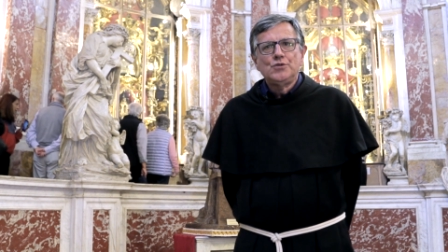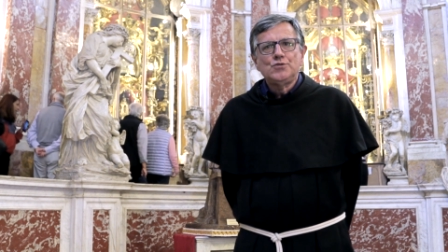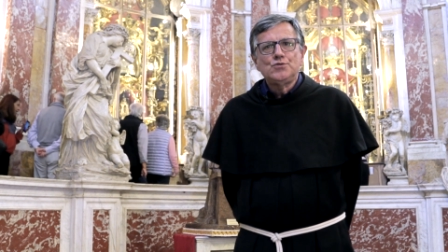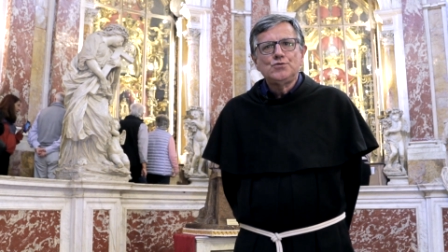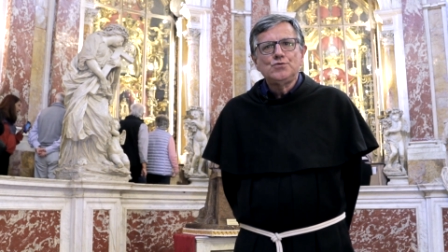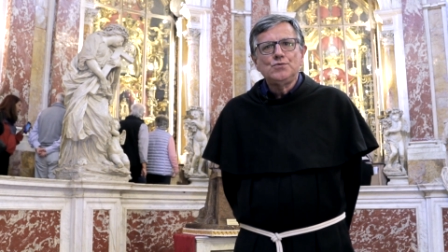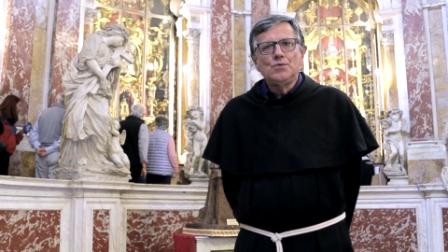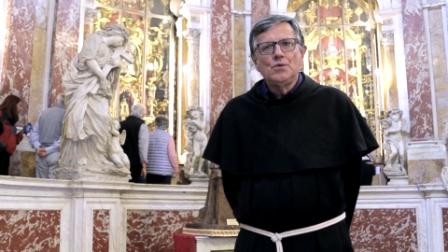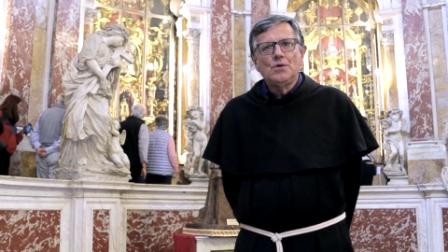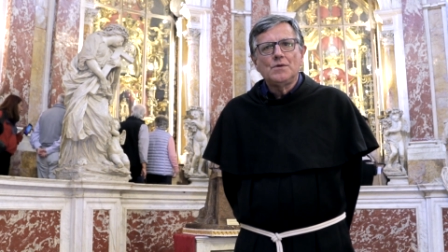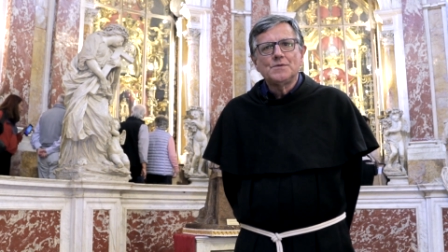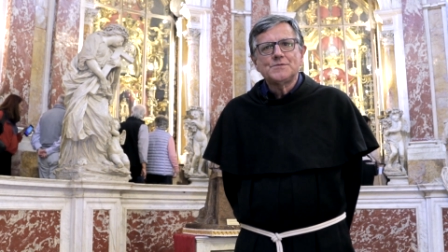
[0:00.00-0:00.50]

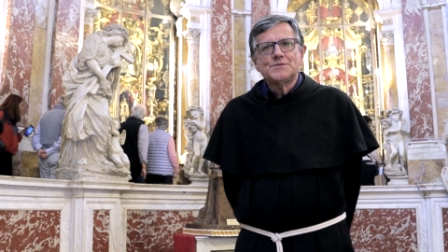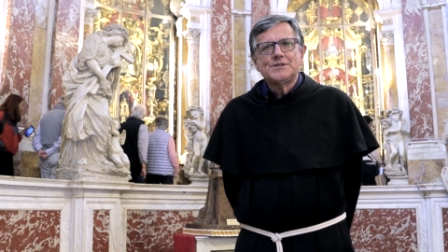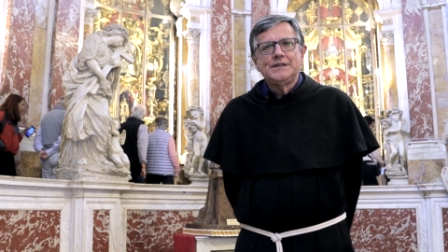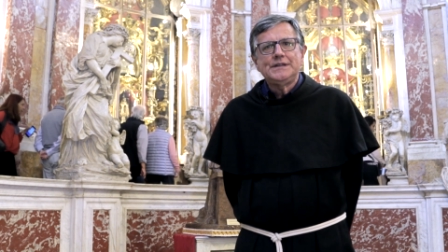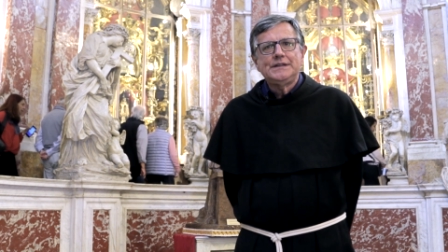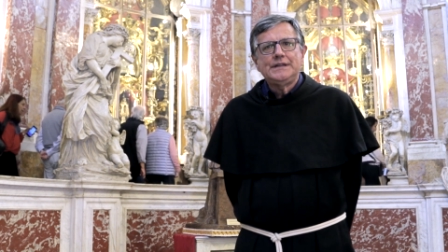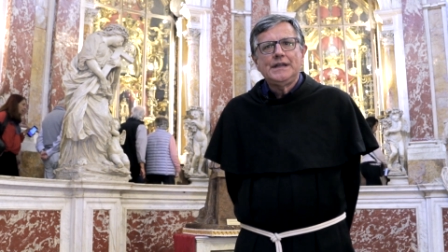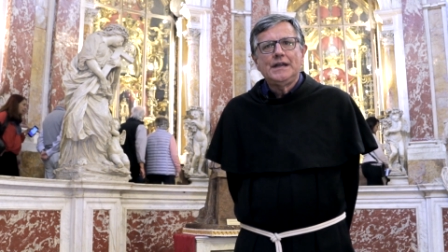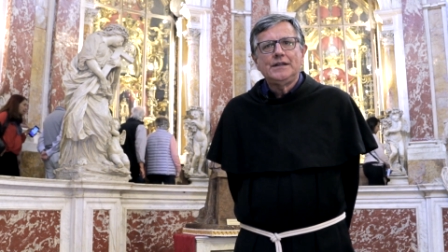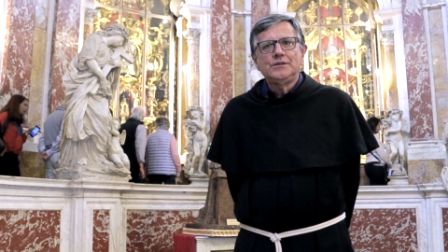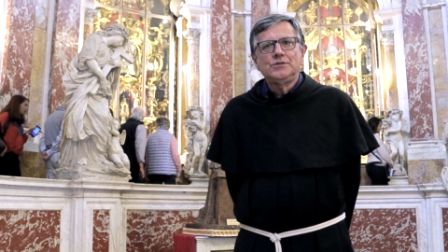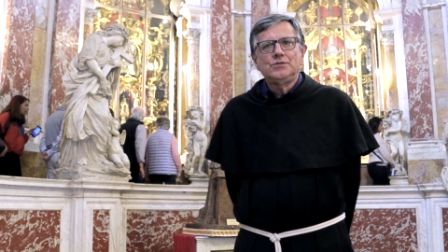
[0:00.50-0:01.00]
two of
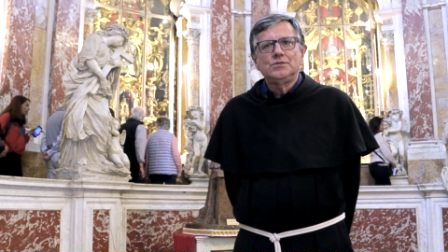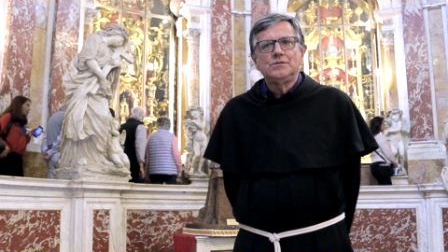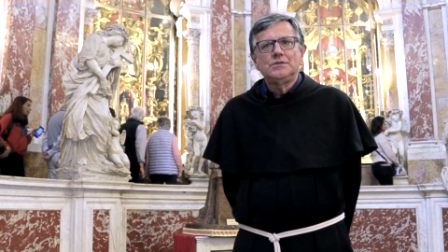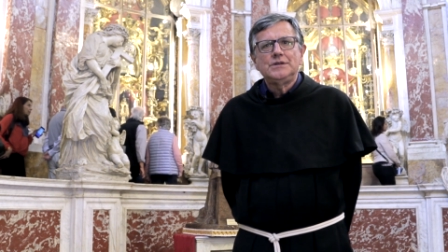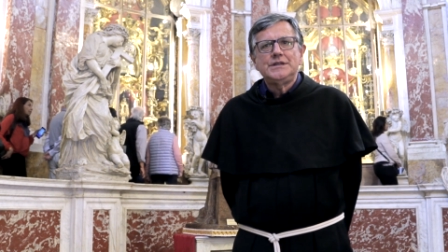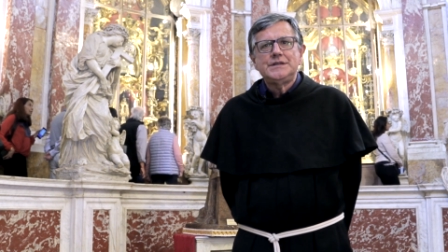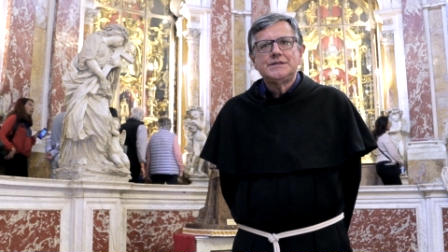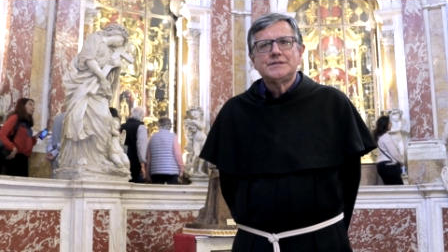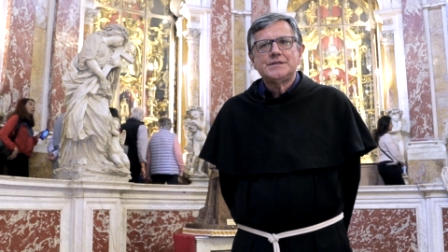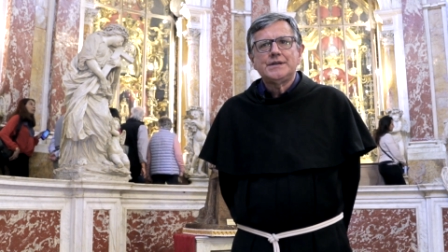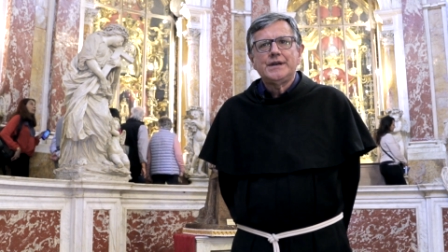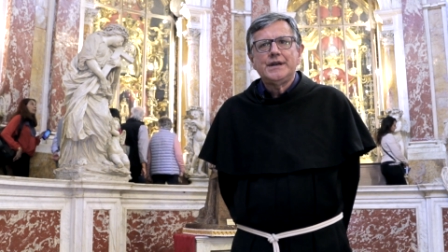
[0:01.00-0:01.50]
St.
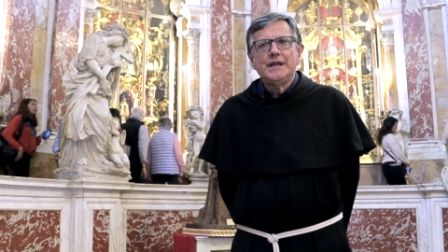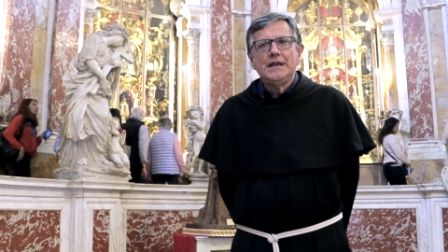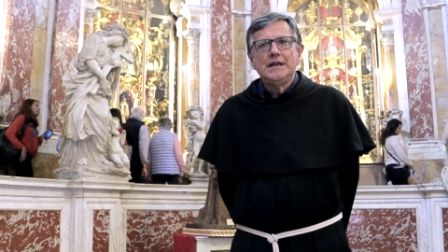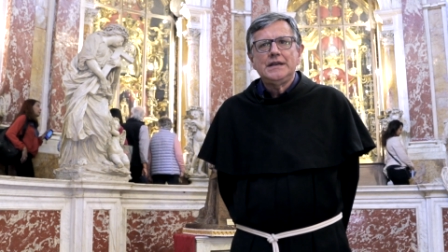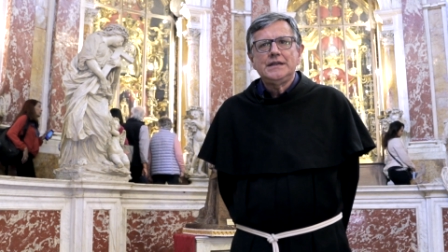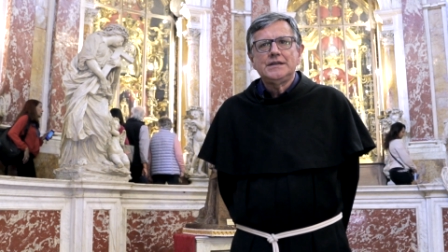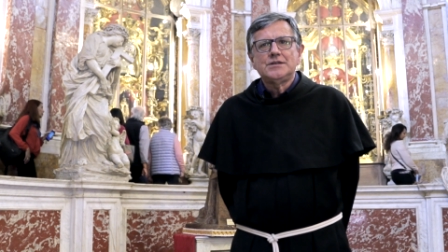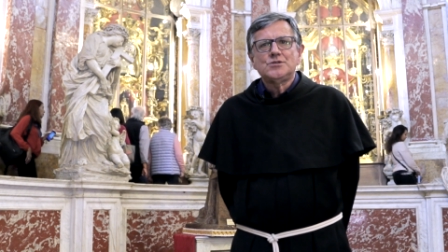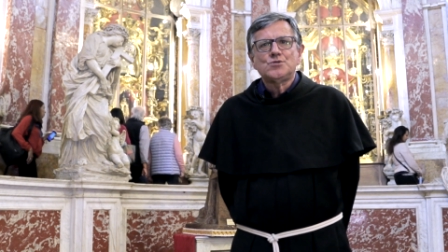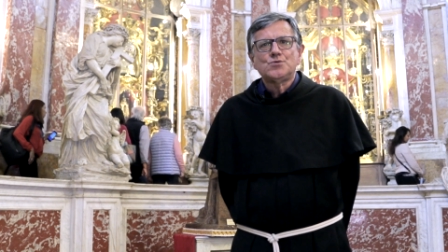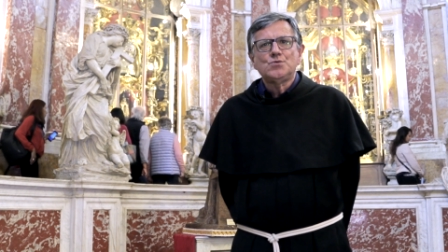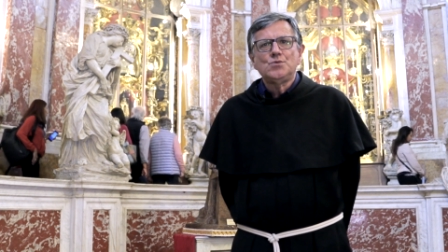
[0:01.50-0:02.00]
Anthony's
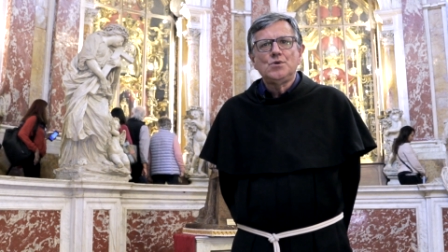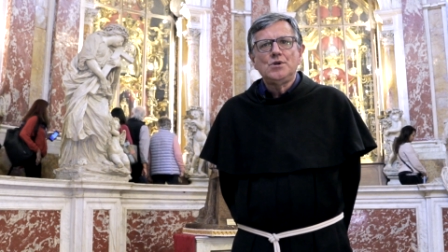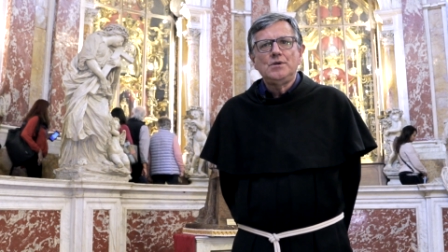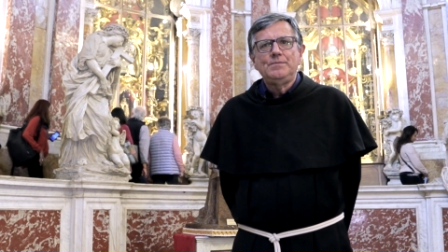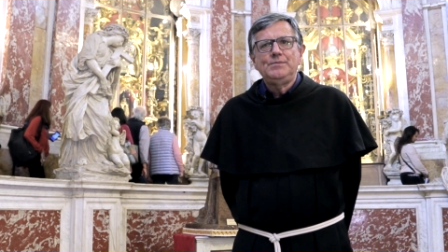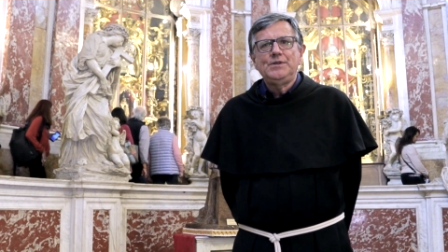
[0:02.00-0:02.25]
relics will